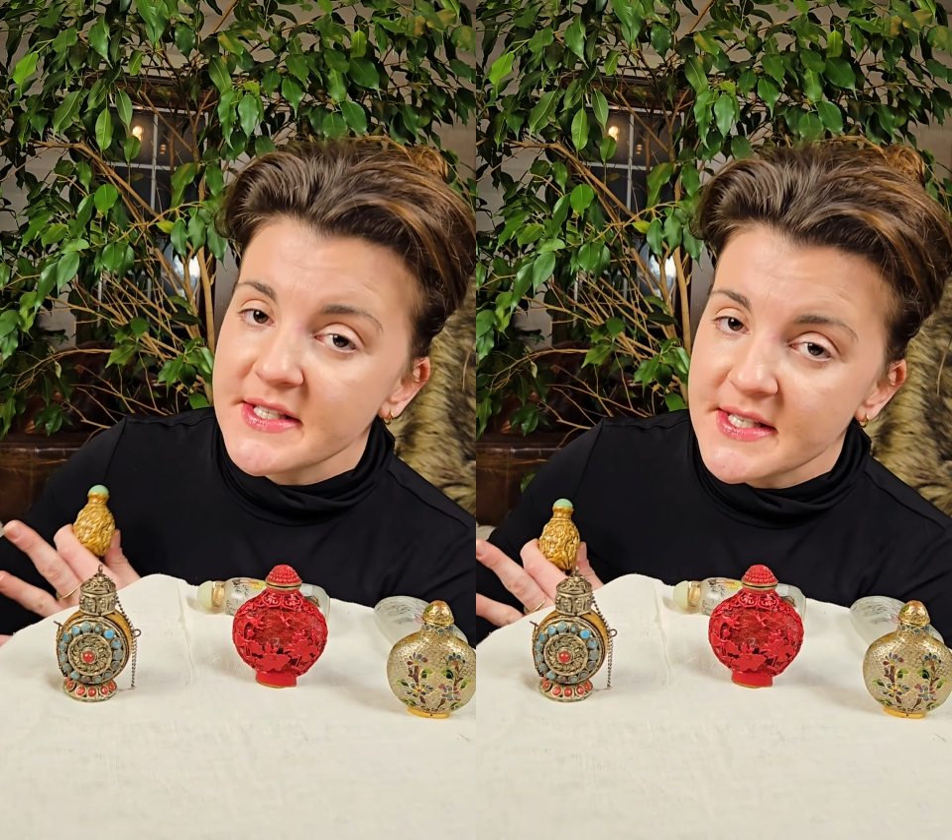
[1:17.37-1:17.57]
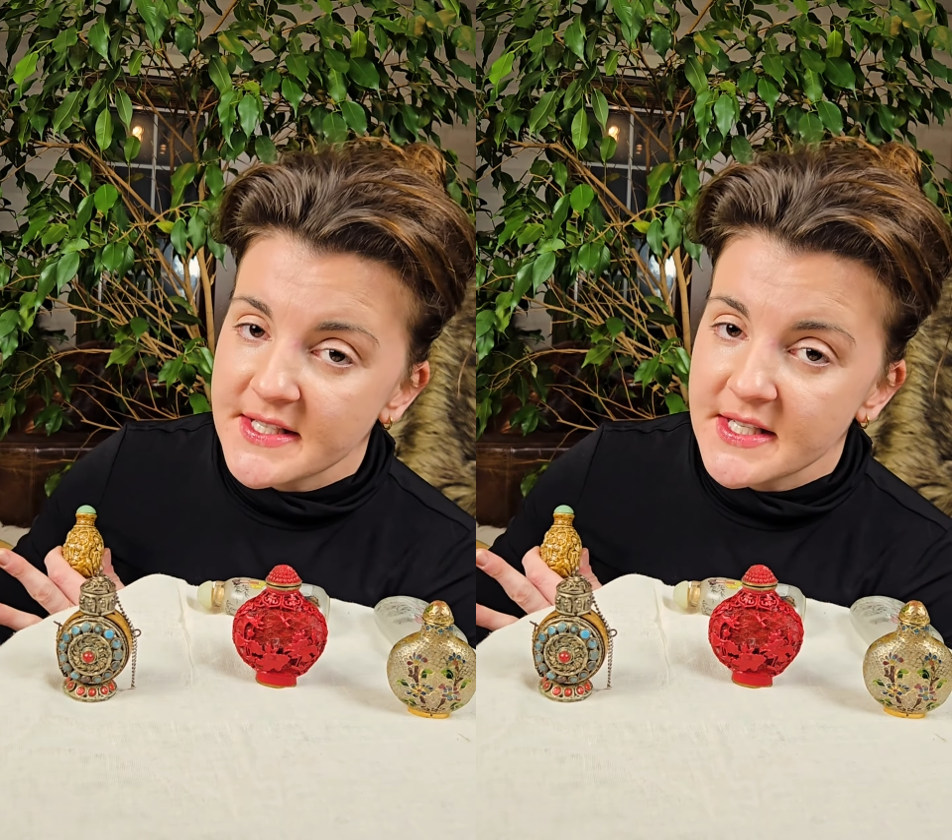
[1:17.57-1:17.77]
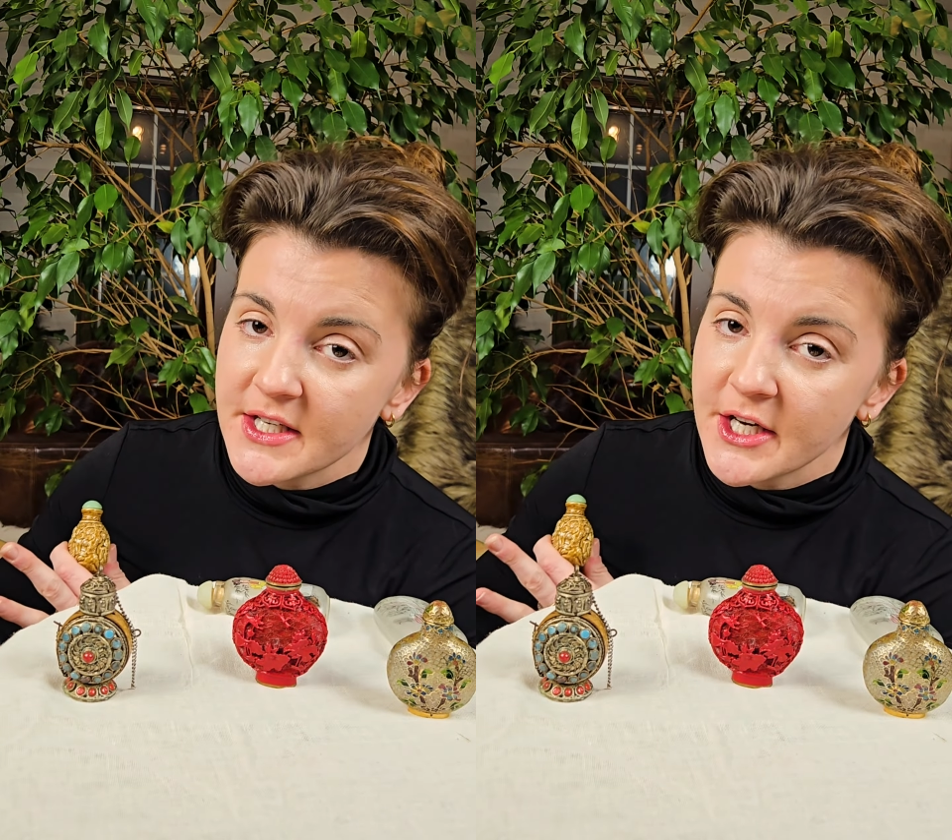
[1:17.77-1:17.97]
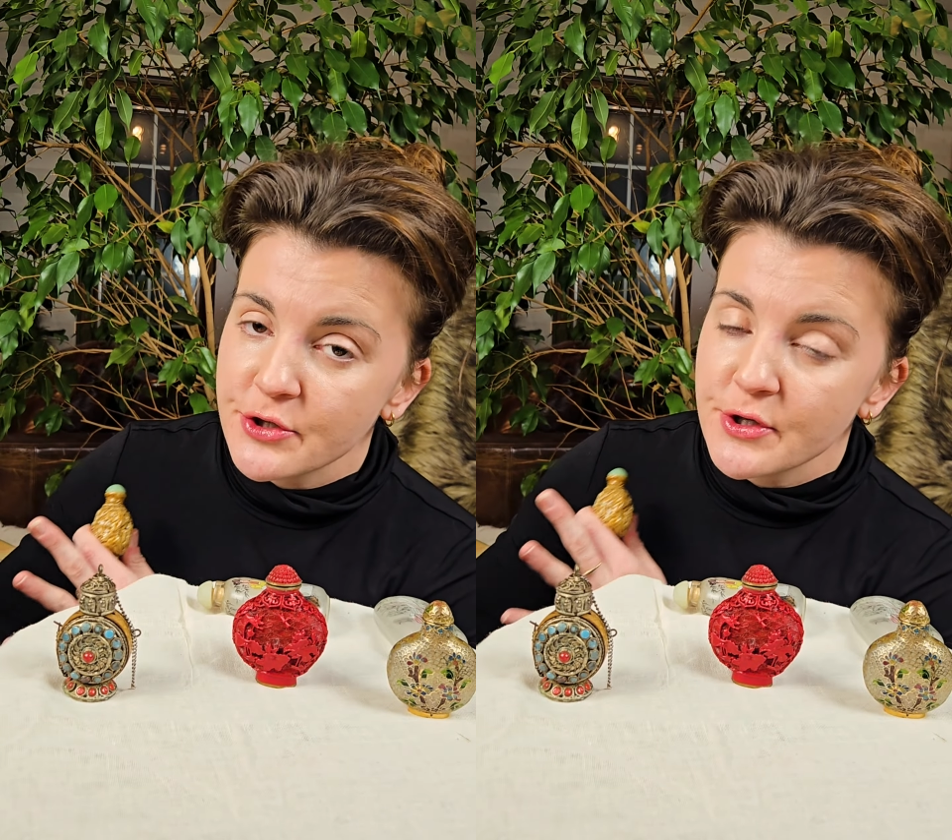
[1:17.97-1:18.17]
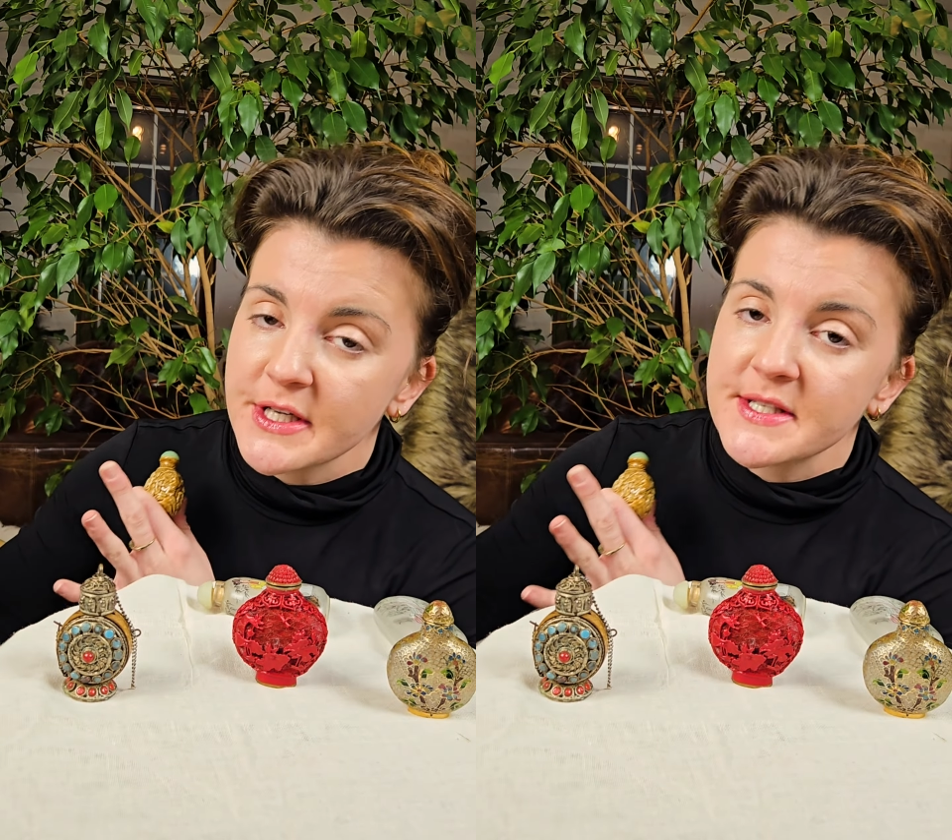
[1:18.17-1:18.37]
it in the
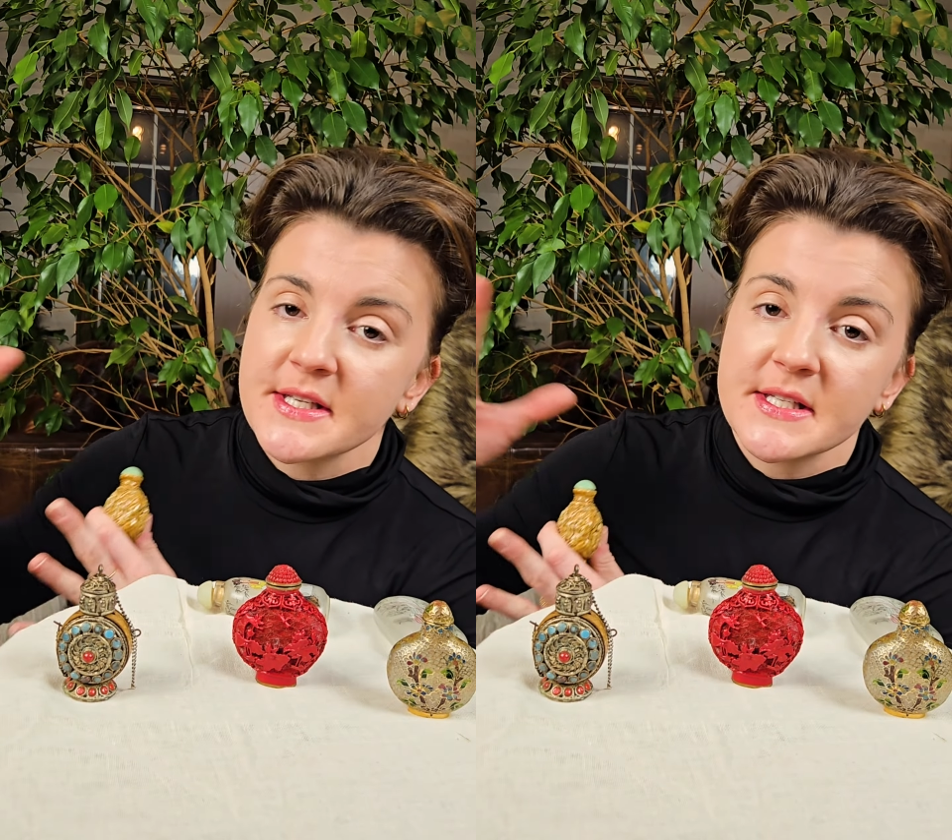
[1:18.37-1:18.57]
1600s.